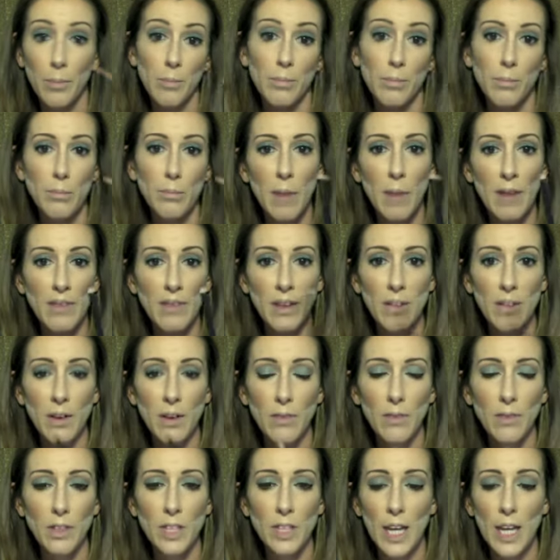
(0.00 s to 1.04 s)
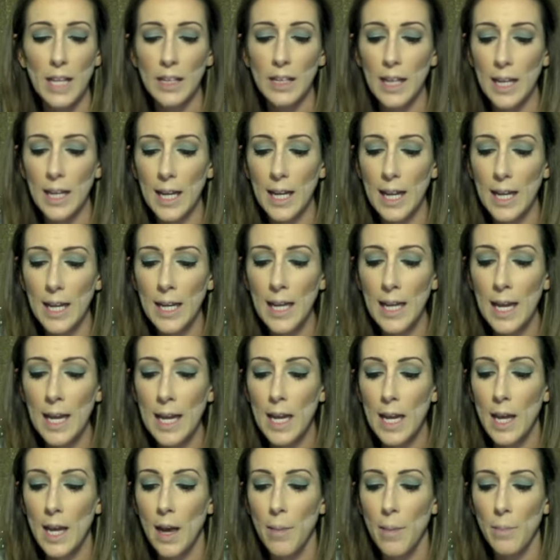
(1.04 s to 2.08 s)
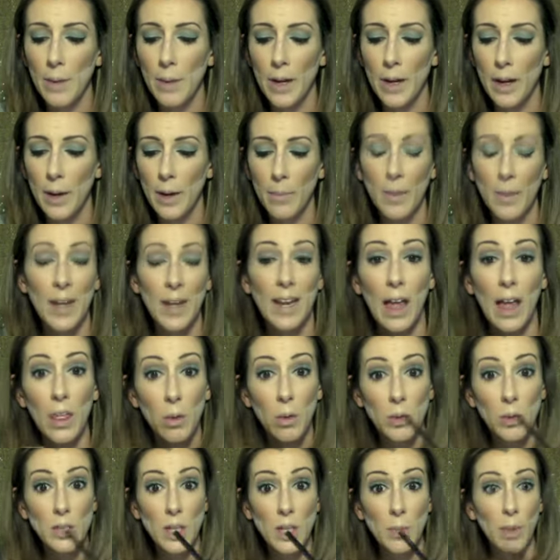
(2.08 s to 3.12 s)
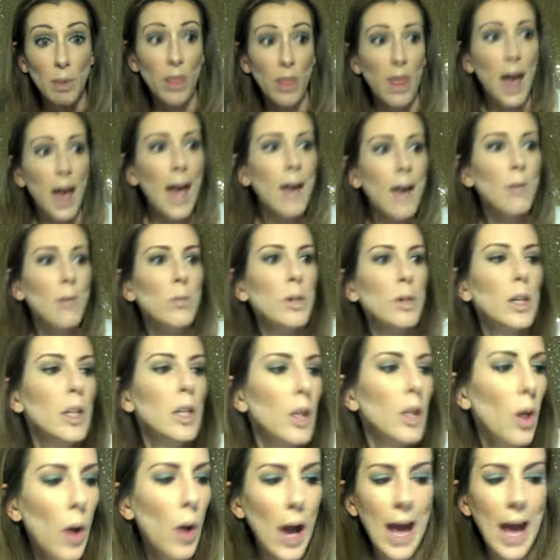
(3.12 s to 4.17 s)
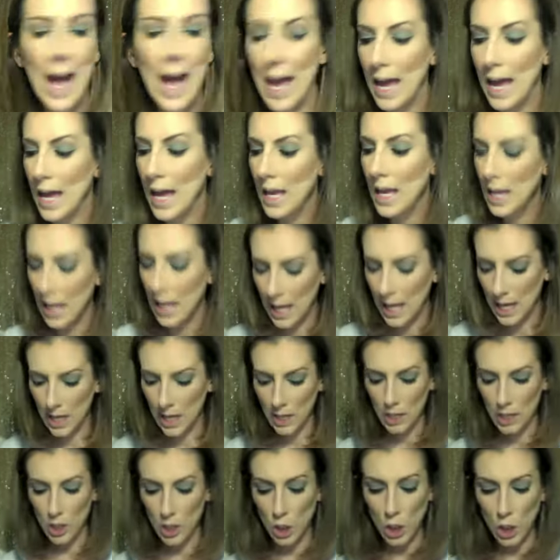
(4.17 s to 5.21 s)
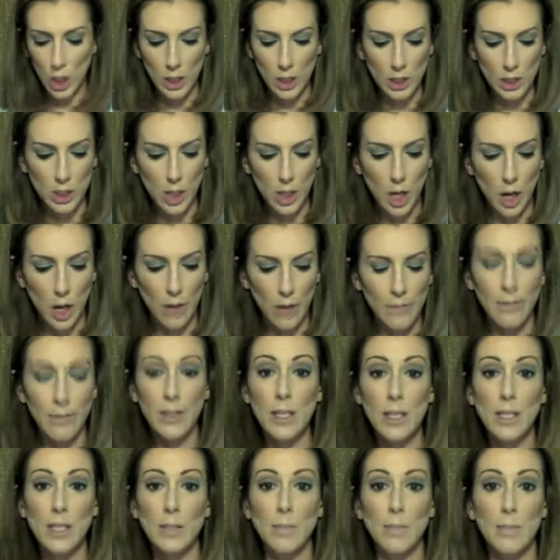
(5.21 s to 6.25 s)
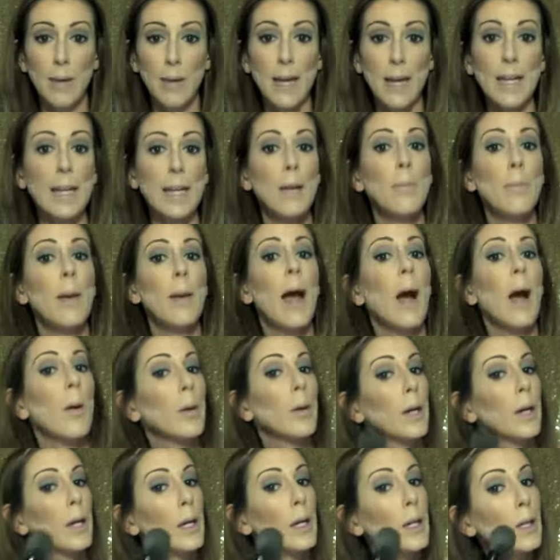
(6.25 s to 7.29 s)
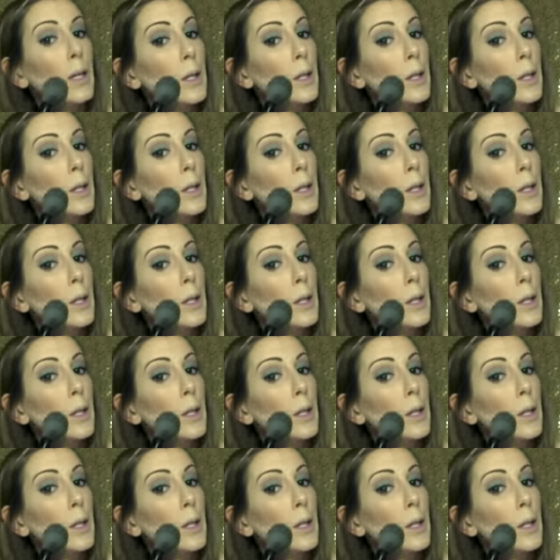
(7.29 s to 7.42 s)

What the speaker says: my favorite for tightlining. But now that we're done with that, we're going to go ahead and dust off this baking powder